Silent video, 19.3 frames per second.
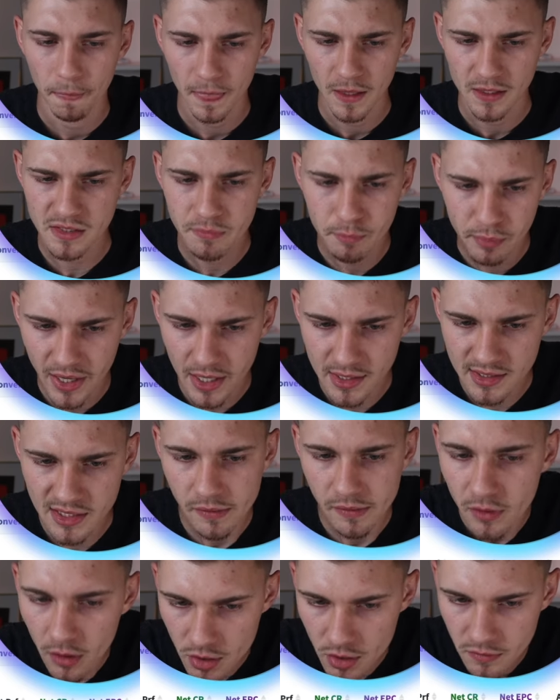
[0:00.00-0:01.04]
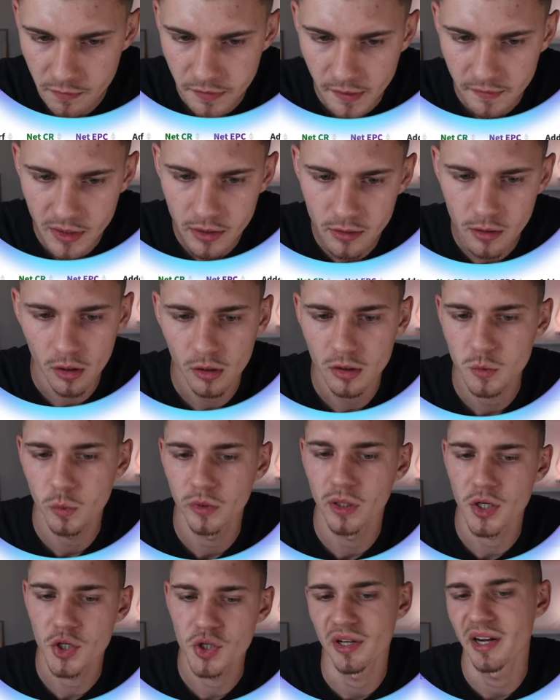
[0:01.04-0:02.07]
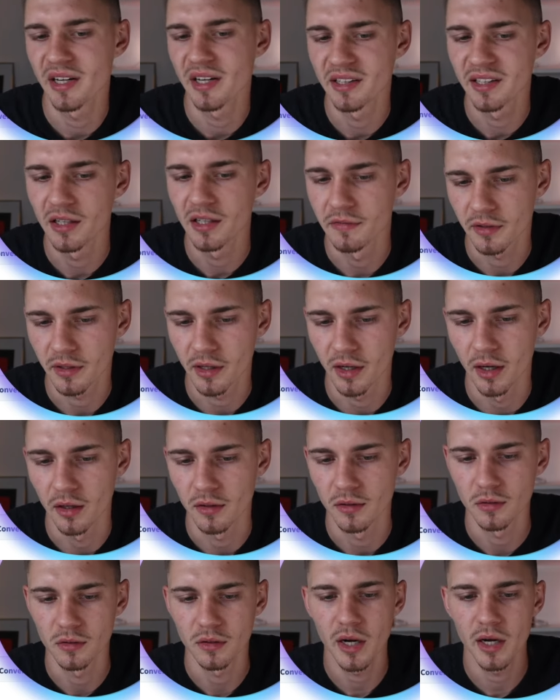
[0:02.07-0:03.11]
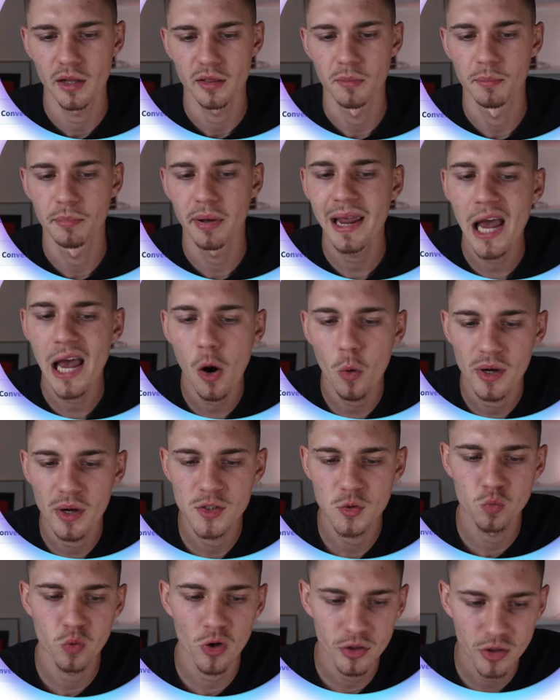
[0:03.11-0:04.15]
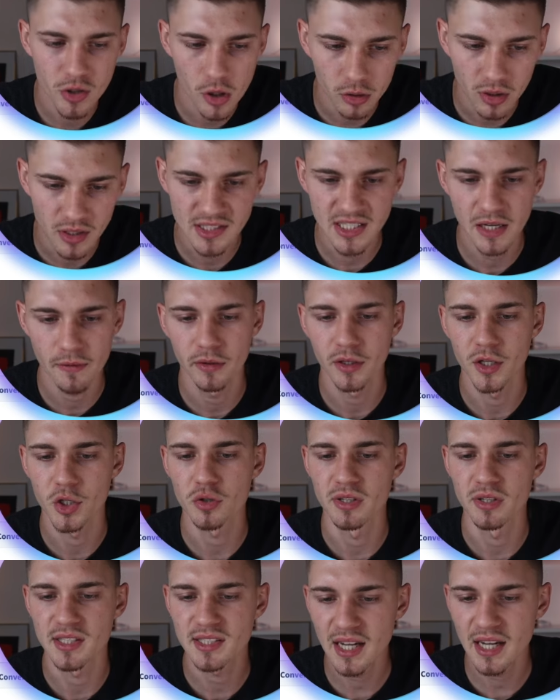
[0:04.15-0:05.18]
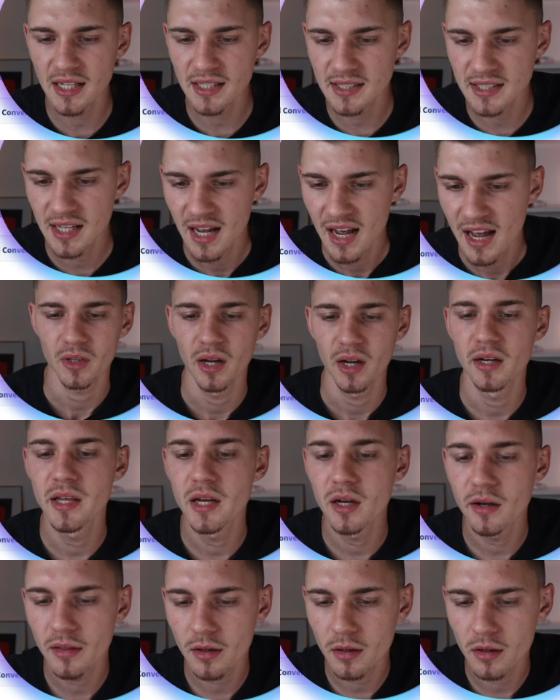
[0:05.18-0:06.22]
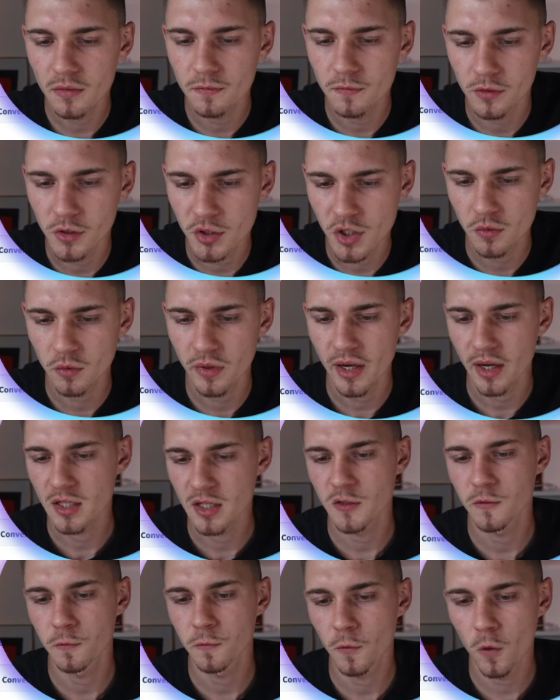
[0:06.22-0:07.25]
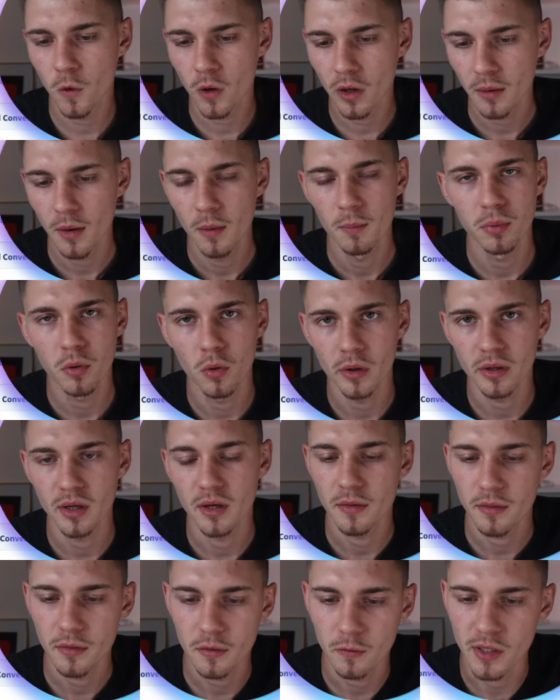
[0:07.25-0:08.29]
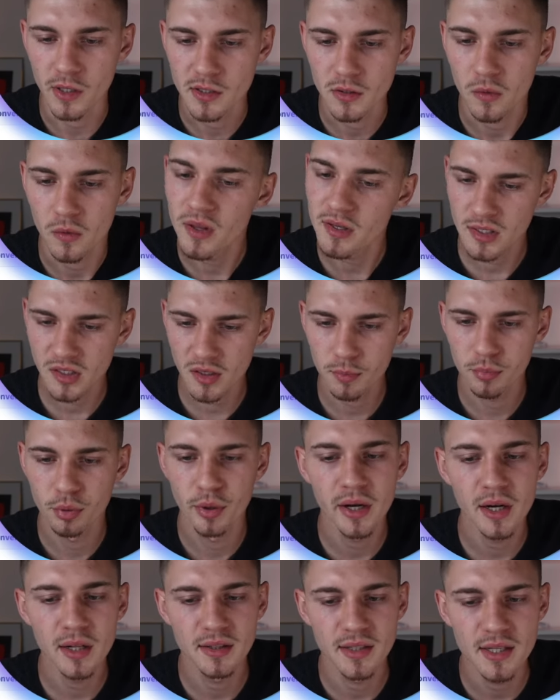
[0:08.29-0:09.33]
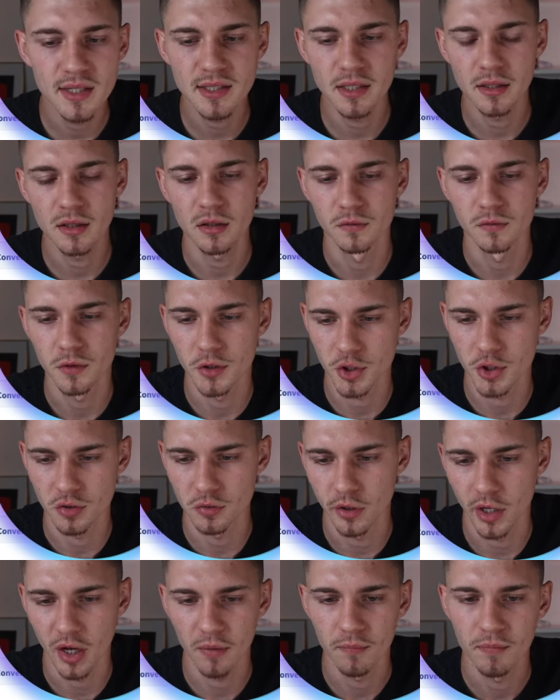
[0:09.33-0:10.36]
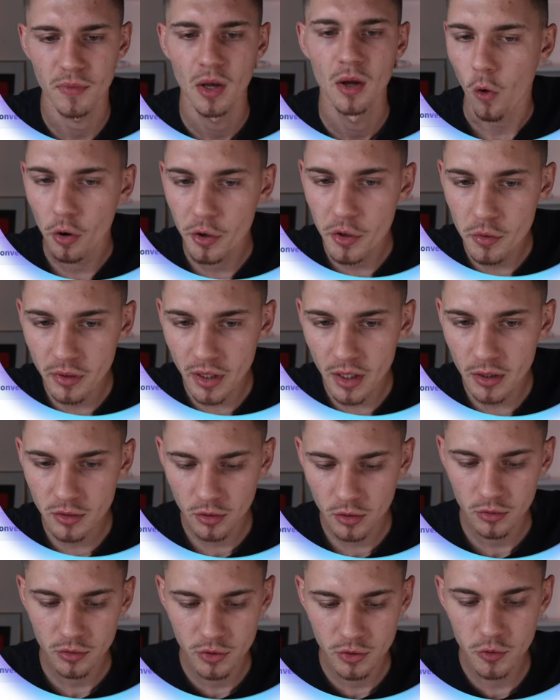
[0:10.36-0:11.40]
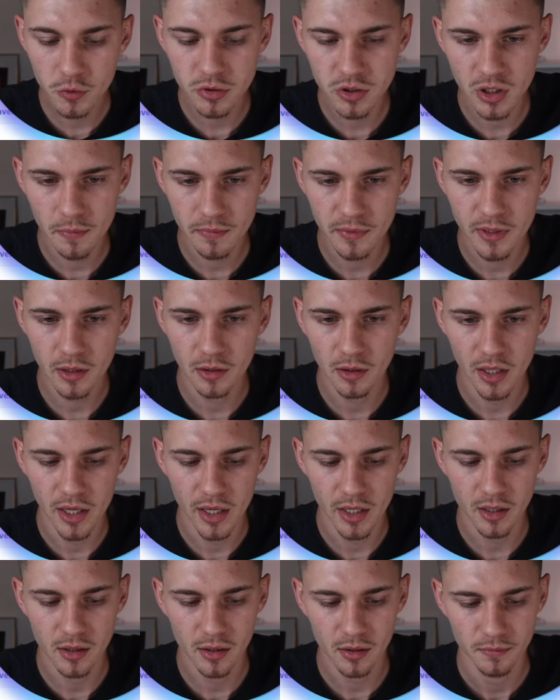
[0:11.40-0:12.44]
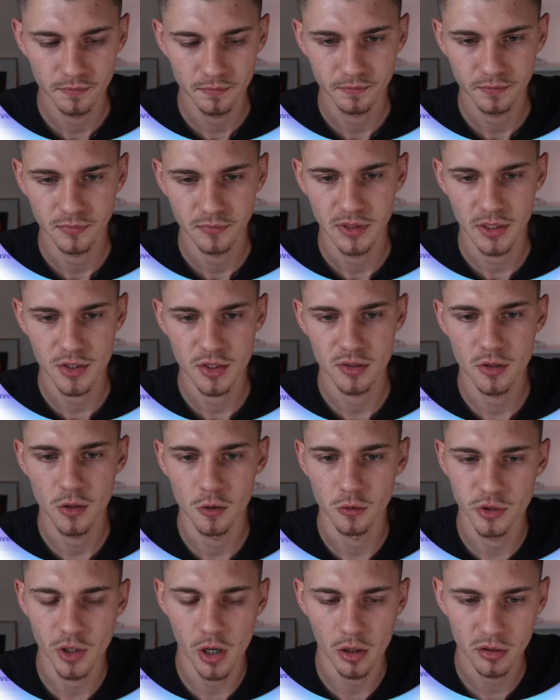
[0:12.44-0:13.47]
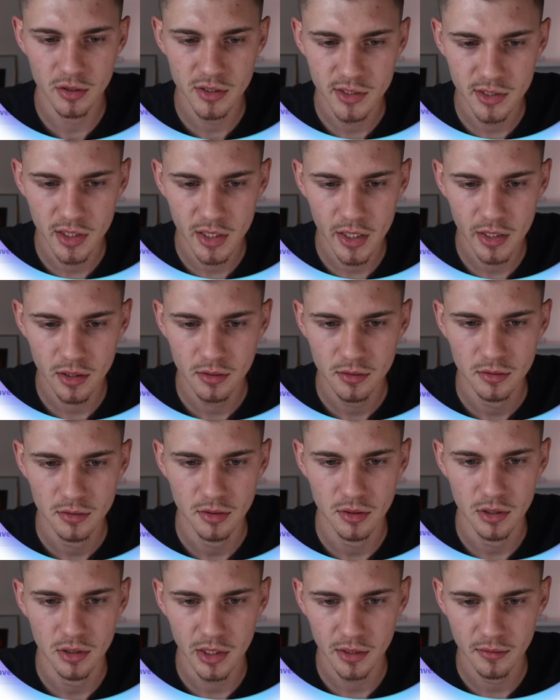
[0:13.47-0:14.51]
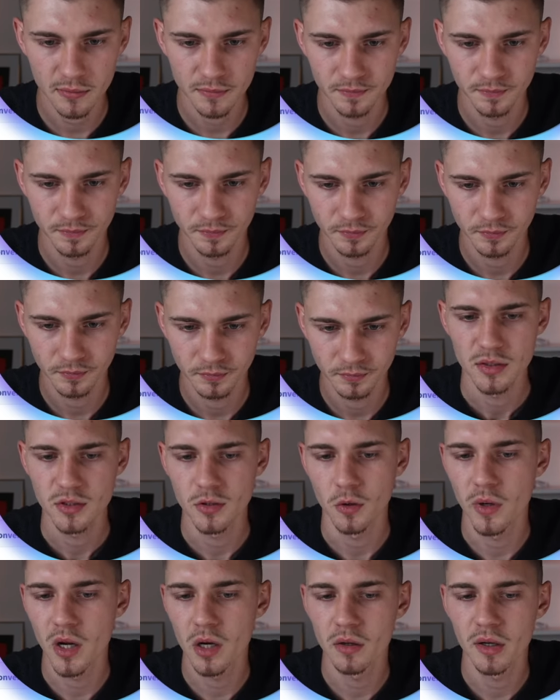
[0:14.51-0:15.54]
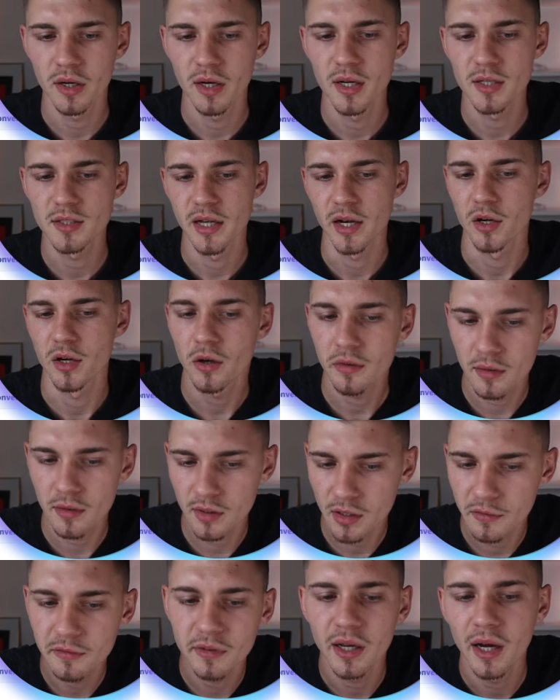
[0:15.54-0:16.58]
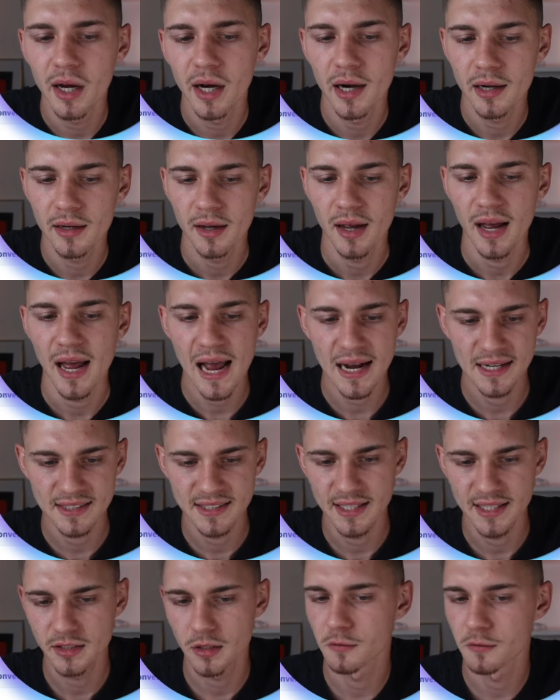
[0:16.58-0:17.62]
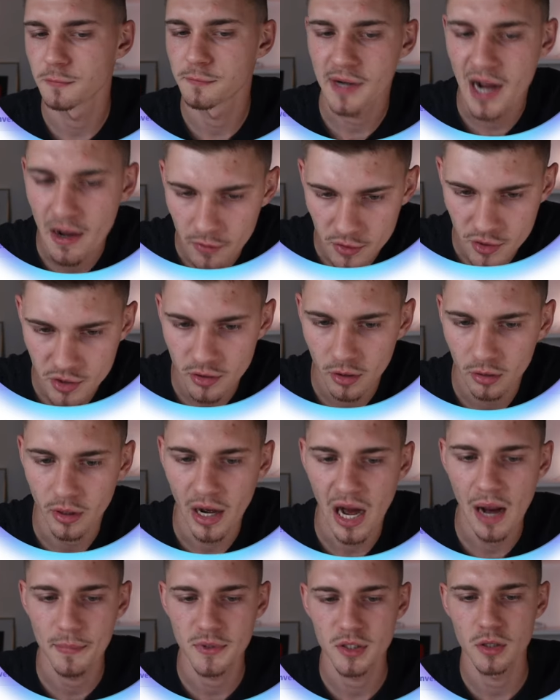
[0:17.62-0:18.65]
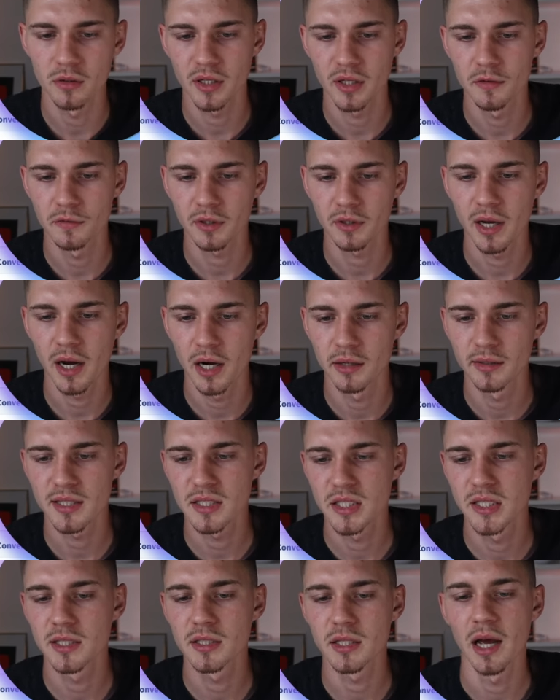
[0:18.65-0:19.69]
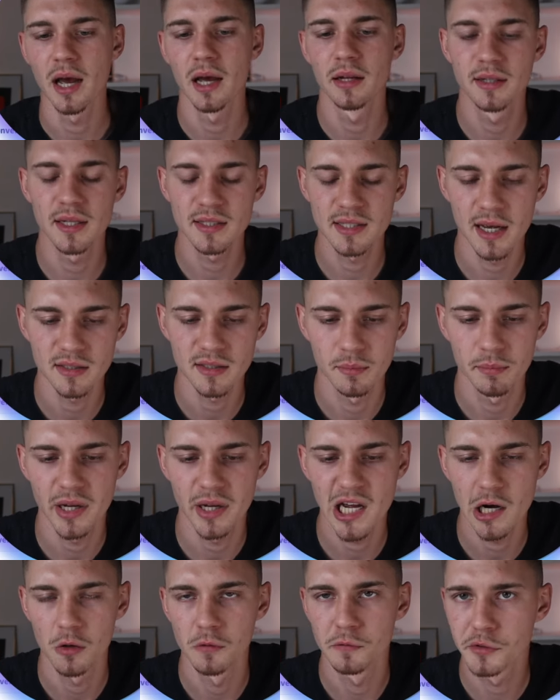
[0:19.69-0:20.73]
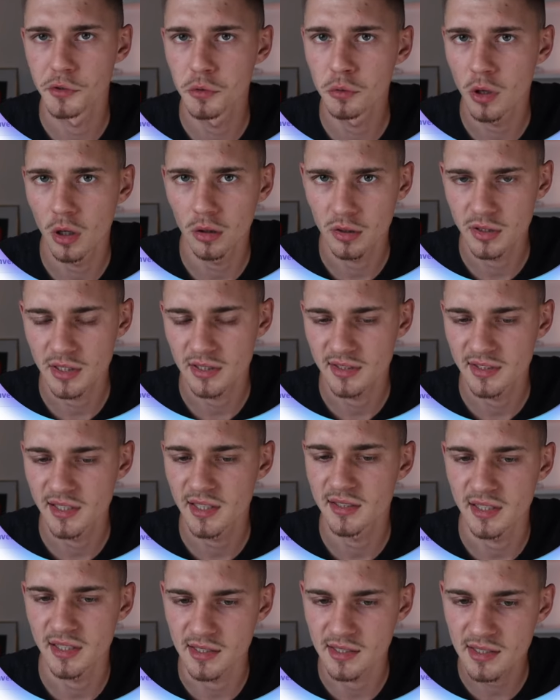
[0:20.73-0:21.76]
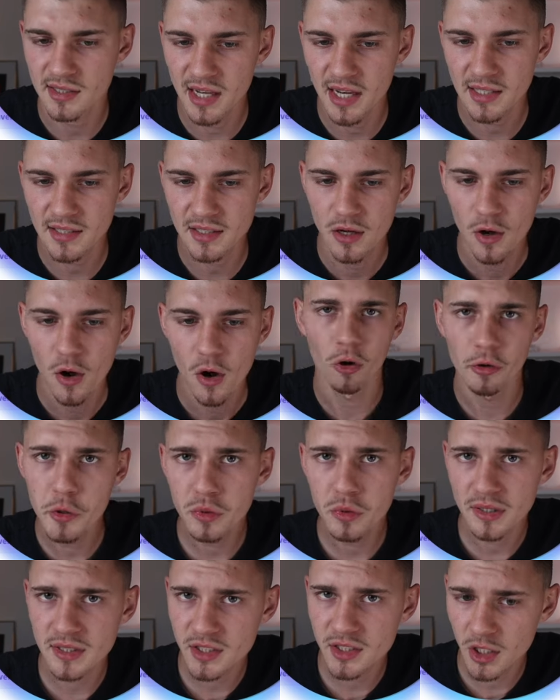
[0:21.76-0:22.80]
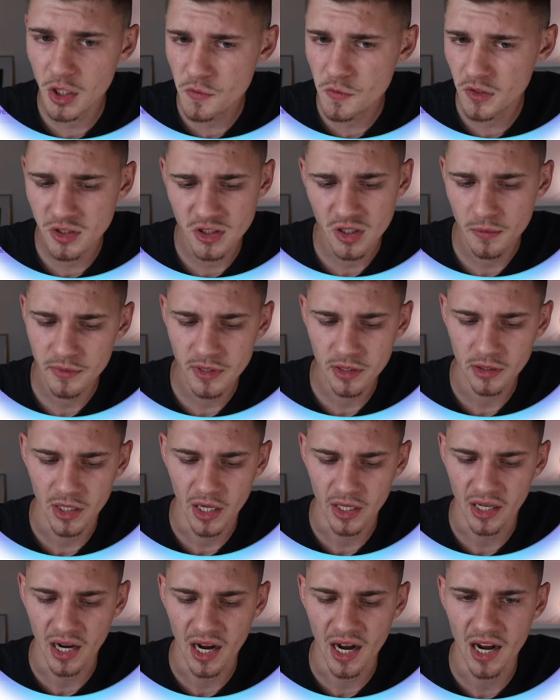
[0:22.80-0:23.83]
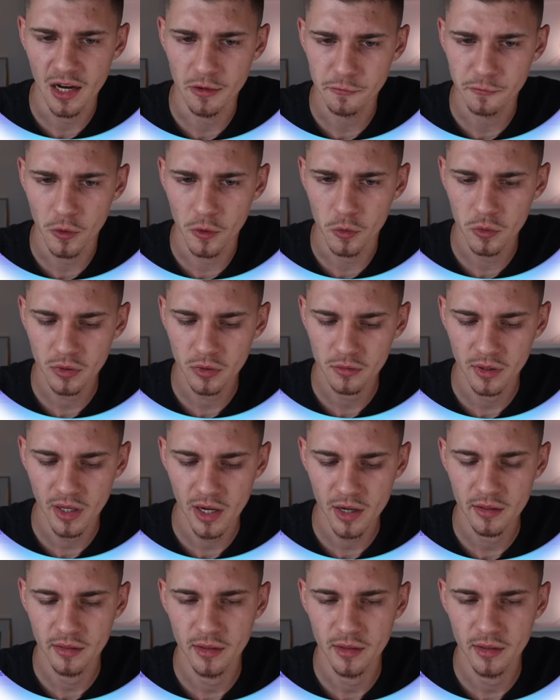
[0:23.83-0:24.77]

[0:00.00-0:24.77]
Spend $750 with a Shane gift card, all right? The payout is $1.73. And here the conversion rate is 4.3. So this is a pretty decent conversion rate. Or you can do something like, let's just go $, all right? So here is another gift card, access your $500 Amazon gift card. This has a payout of $2.16. Or you can search for something like iPhone, right?